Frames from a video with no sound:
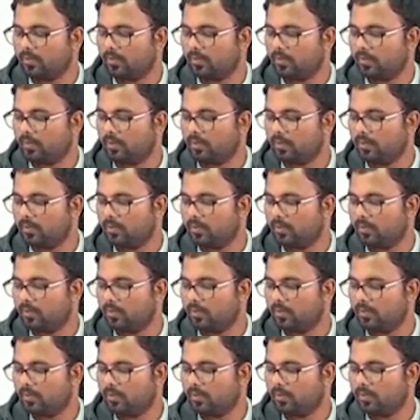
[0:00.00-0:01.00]

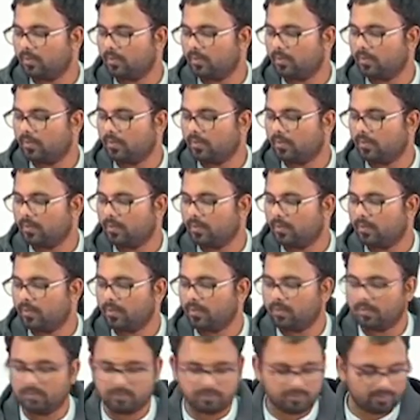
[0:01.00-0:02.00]

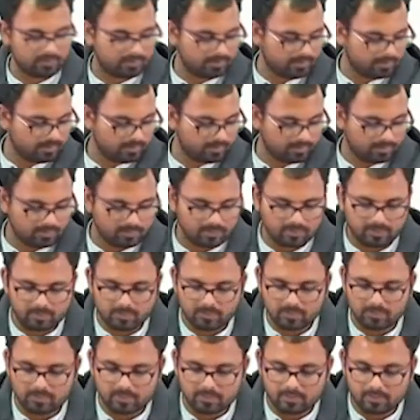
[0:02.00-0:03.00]

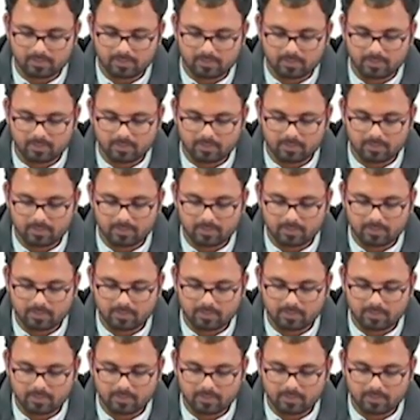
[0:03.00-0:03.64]
[no speech]